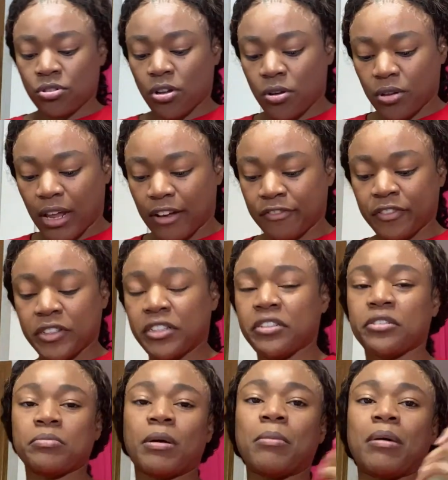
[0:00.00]
So like for
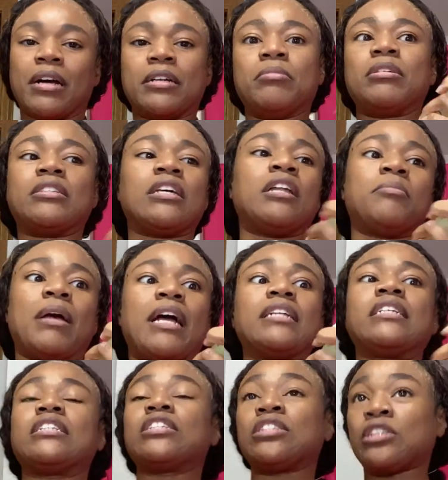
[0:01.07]
years, my body been telling me
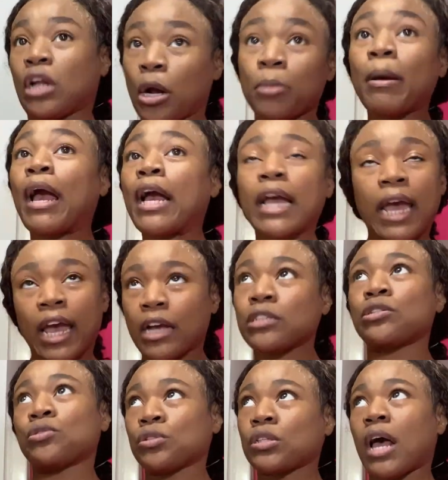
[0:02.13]
I need to start back
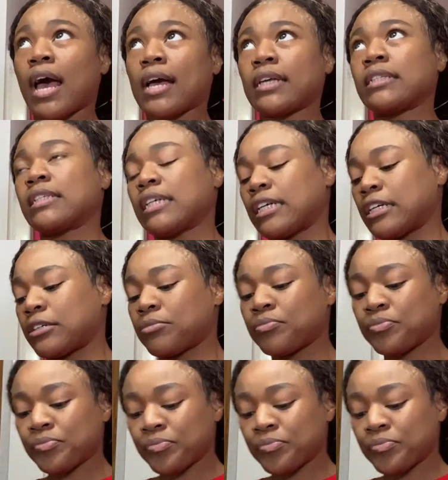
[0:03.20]
exercising.